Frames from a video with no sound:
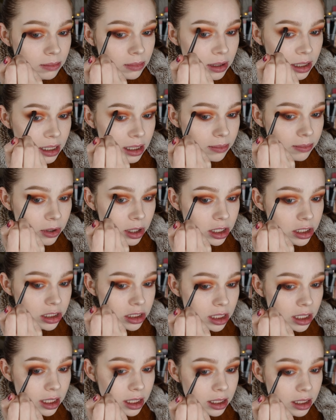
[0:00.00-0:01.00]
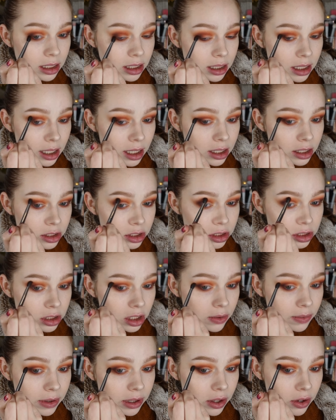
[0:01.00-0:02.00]
blending brush and again just
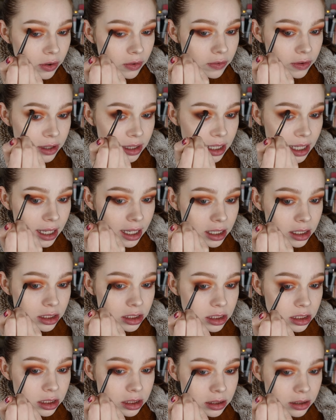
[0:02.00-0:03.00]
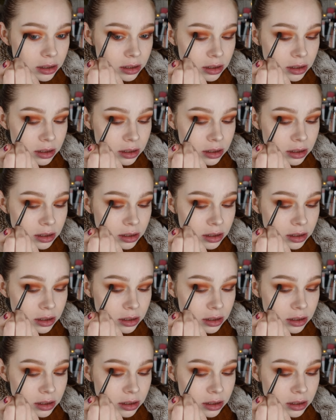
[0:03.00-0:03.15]
going over the edge